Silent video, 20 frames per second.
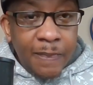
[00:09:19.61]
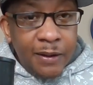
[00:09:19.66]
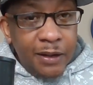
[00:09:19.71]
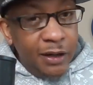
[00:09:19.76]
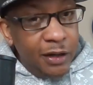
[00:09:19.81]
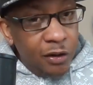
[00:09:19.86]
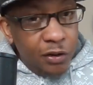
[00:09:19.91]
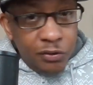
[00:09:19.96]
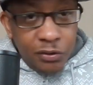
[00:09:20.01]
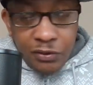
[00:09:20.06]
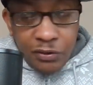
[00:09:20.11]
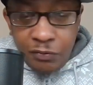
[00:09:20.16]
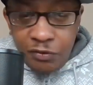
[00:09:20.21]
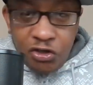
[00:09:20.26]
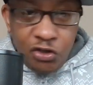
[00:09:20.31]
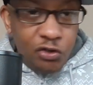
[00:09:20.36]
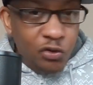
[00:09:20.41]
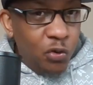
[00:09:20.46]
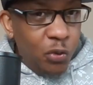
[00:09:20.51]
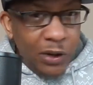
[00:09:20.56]
he'll
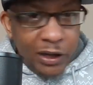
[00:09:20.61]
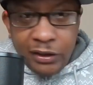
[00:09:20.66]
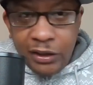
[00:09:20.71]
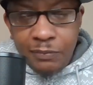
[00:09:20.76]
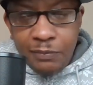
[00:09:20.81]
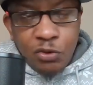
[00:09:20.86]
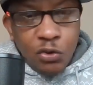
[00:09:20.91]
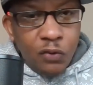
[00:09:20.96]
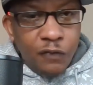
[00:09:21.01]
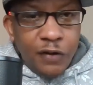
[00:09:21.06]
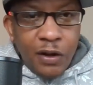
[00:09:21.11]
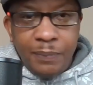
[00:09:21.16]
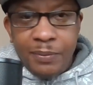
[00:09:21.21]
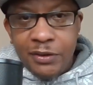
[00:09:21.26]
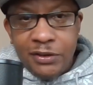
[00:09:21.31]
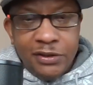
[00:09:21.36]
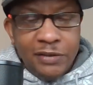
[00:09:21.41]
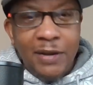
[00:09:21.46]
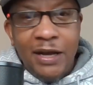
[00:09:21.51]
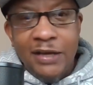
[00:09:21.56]
quickly move up
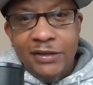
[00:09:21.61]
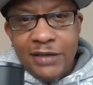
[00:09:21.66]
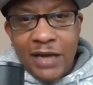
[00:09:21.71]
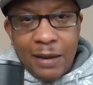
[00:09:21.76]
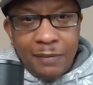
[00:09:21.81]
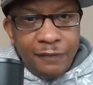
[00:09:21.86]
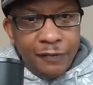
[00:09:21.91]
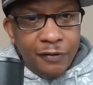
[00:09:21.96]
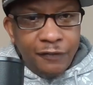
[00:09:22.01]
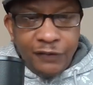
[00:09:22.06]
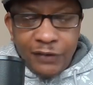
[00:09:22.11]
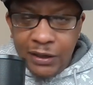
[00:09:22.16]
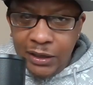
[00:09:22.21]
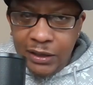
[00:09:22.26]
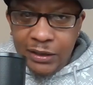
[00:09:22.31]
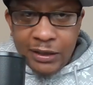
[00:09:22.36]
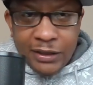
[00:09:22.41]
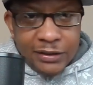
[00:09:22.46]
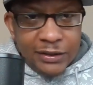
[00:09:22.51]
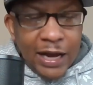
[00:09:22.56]
into my top
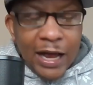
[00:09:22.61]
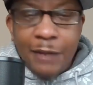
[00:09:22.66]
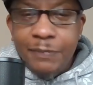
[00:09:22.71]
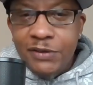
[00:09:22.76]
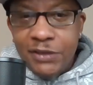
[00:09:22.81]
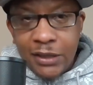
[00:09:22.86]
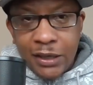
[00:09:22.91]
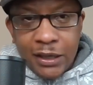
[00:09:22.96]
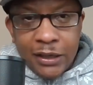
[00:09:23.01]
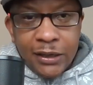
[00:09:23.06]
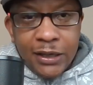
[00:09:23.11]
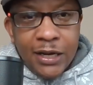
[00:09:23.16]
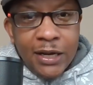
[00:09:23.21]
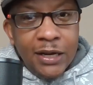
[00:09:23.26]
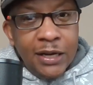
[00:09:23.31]
15 and top 10.